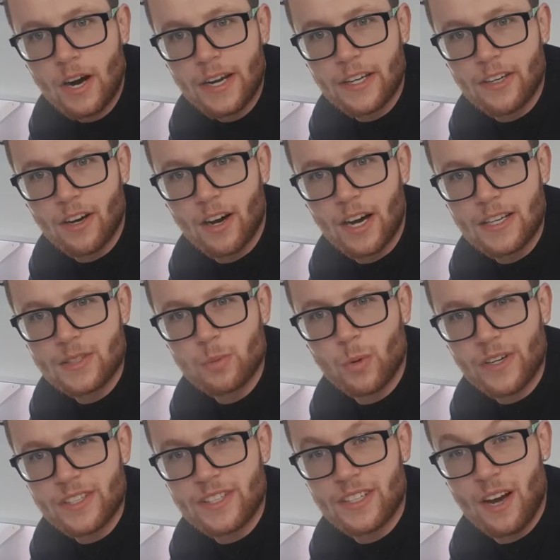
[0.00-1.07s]
right, guys,
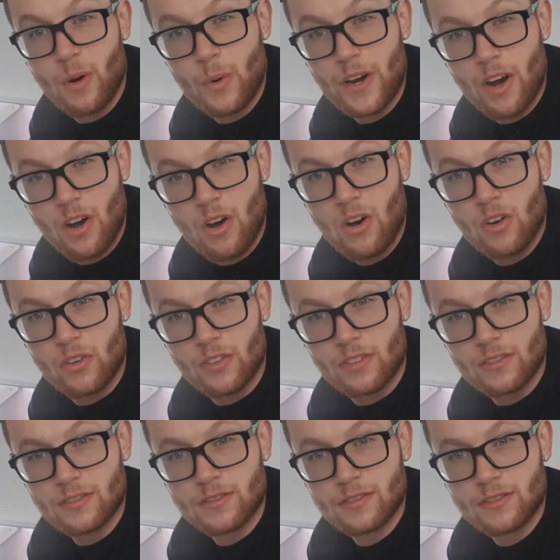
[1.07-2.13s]
what is going on?